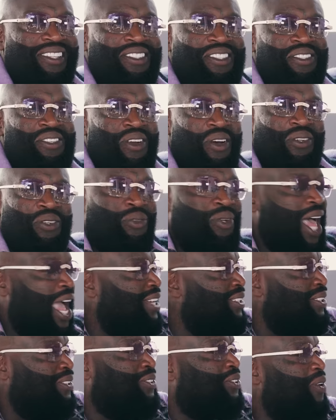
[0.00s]
you know, you
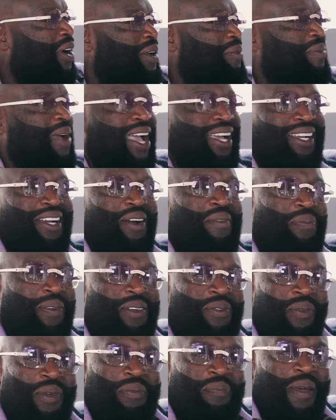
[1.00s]
like the joint back up
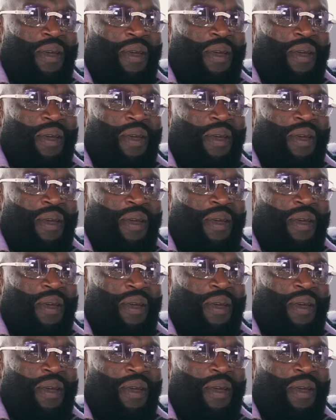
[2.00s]
and we